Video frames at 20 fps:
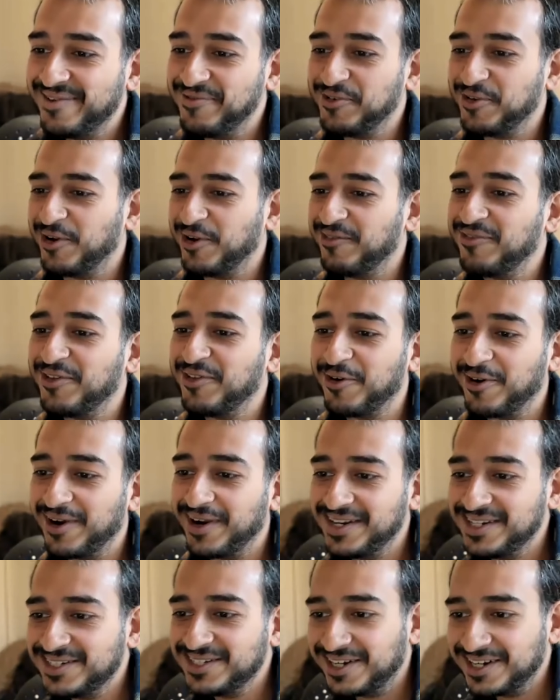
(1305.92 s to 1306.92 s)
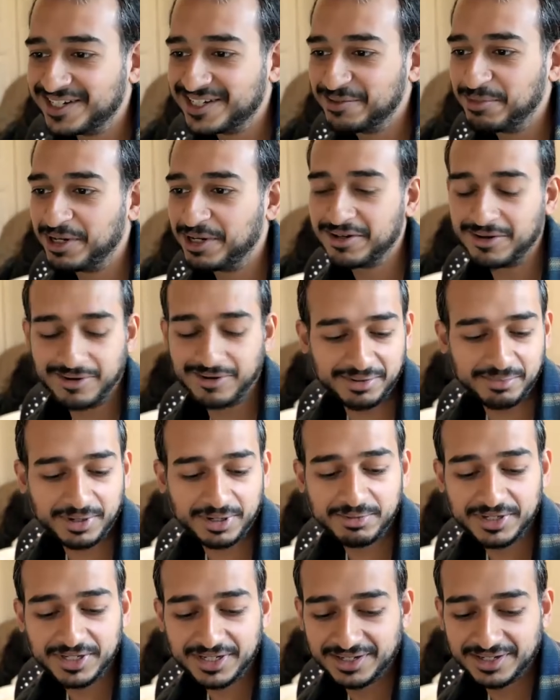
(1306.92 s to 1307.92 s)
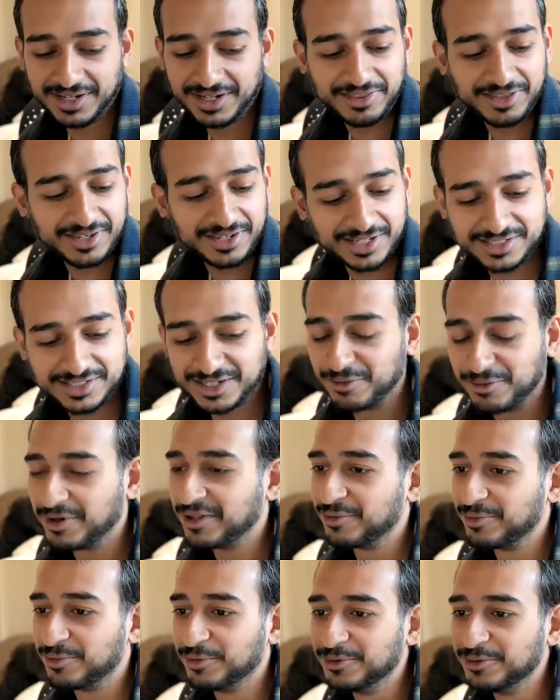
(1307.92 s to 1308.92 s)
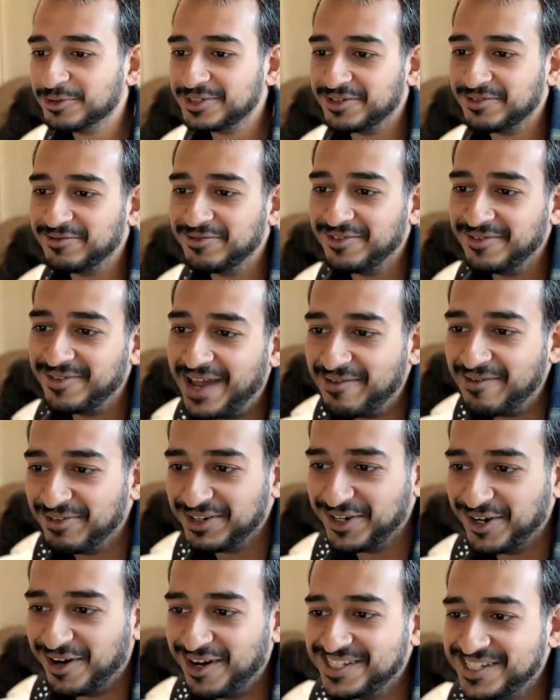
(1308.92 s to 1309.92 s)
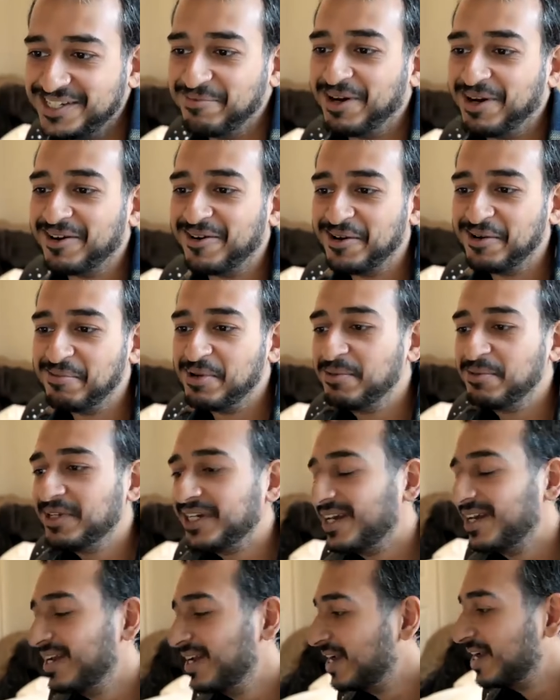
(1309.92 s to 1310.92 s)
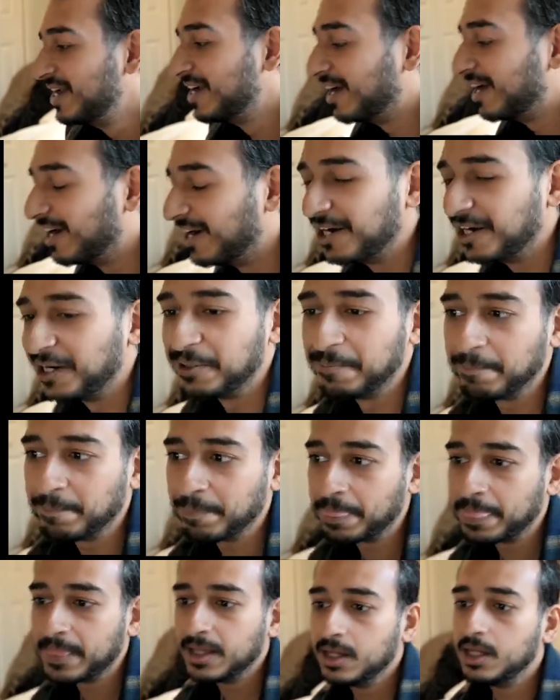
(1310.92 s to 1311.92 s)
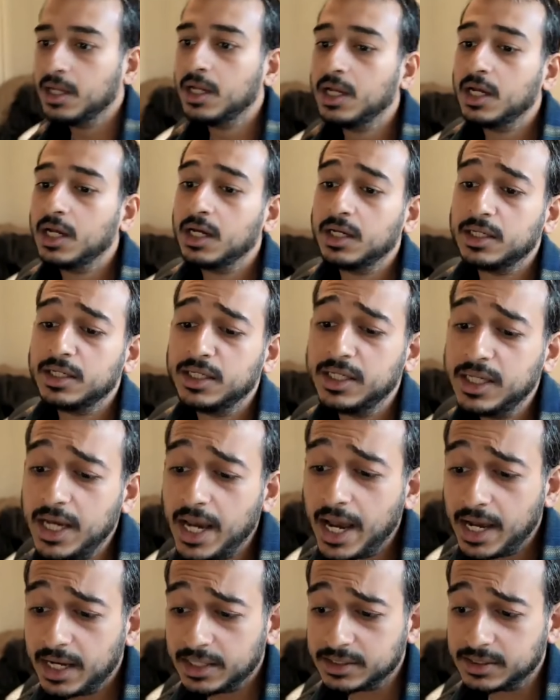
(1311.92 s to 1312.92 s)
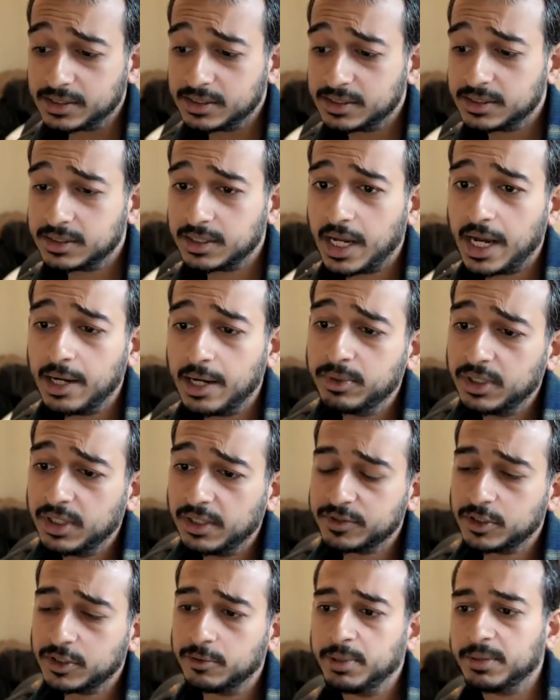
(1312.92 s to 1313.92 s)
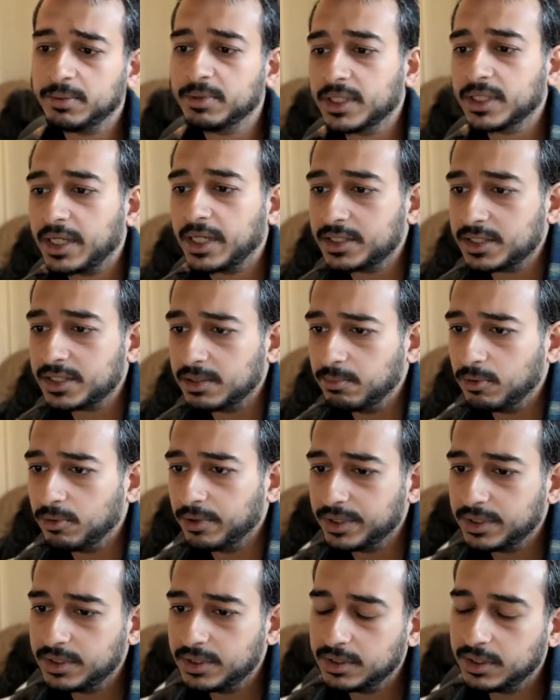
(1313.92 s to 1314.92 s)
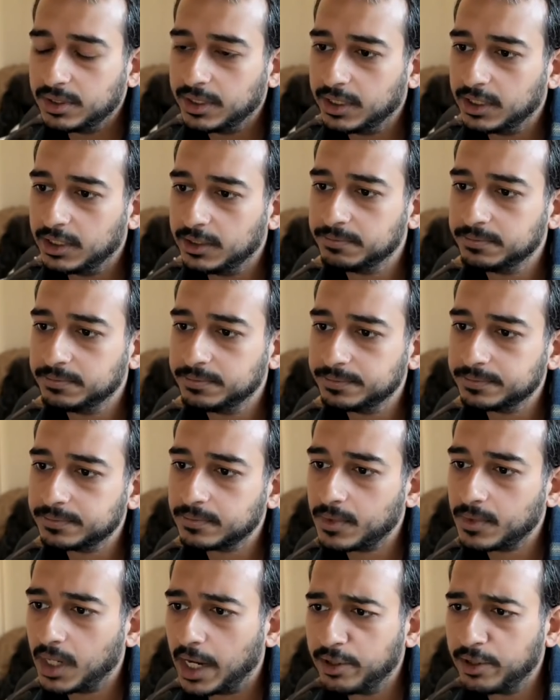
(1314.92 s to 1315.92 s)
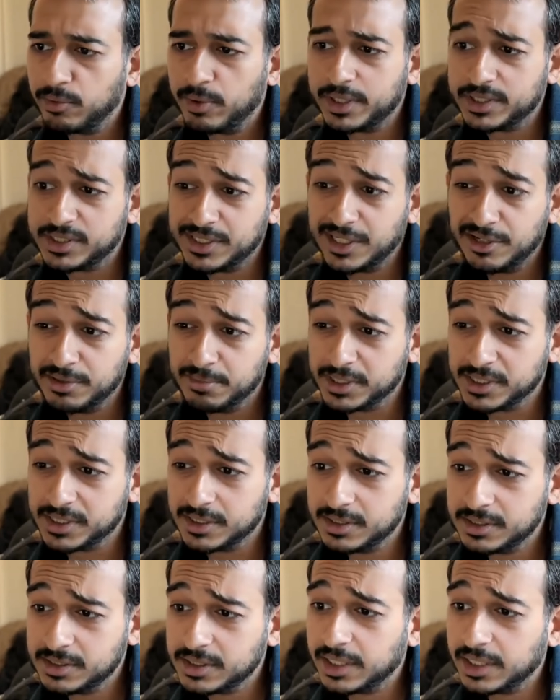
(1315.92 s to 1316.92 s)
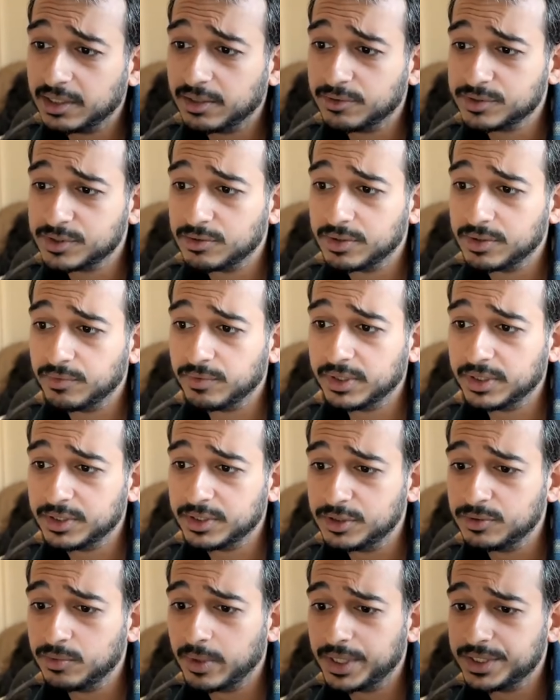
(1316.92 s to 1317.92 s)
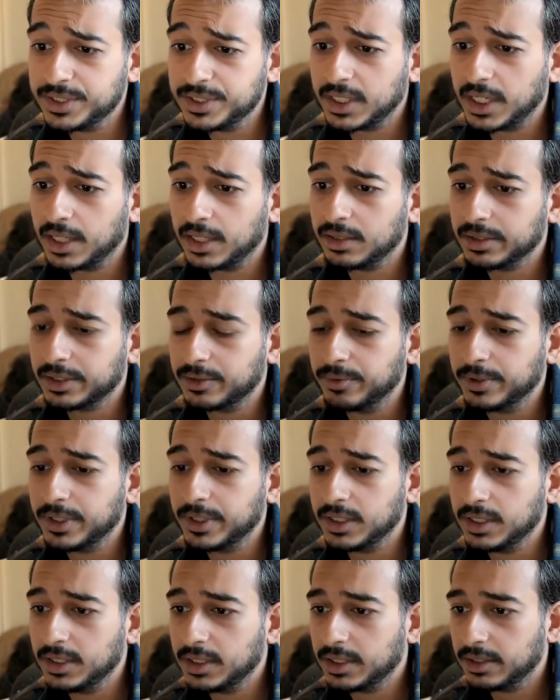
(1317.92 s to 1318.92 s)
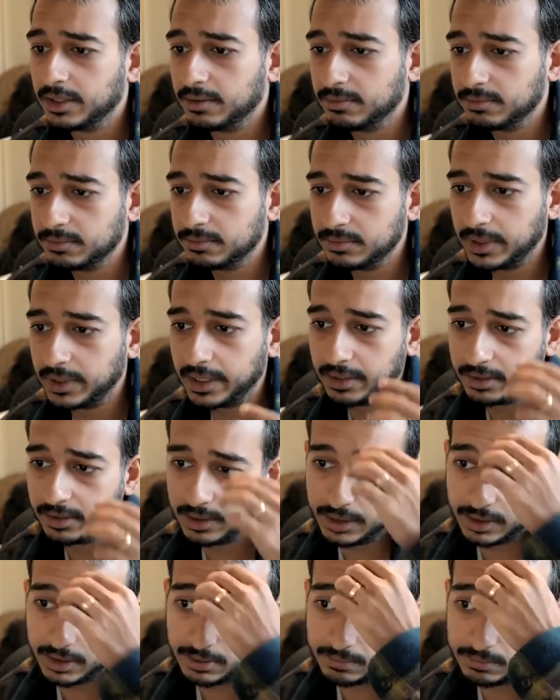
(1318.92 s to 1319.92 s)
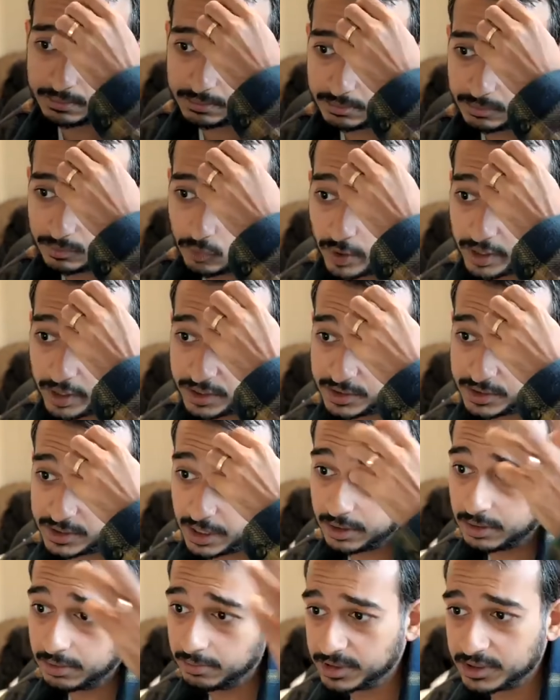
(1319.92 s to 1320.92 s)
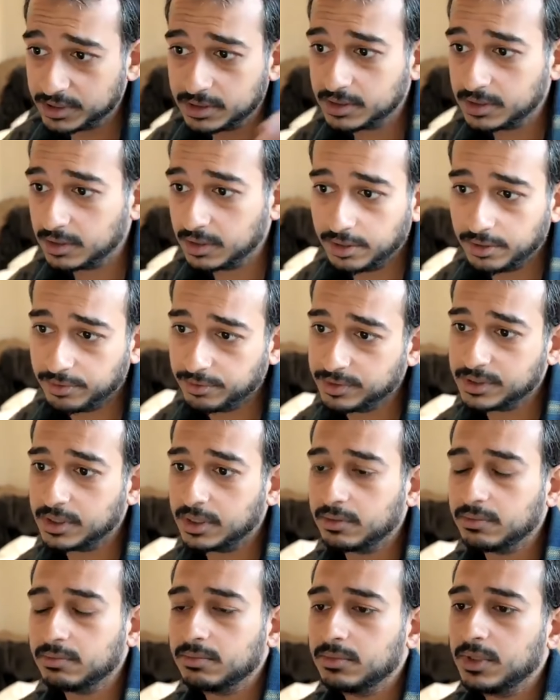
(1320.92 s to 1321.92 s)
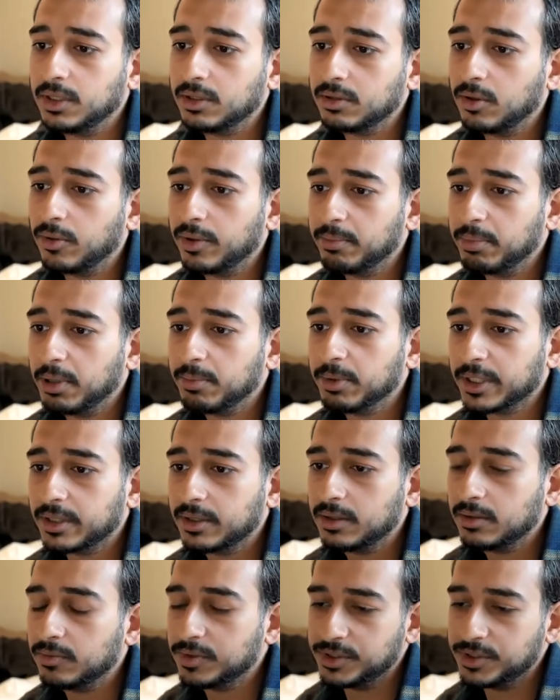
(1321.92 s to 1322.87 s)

if you, if there are any talks about going public i think that's like one of the rules of having talks about going public um, yes i would love to go public at some point um, I don't want to sell the business, and there's only really two ways to get liquidity, and and uh, one is selling the business, and the other is you know going public,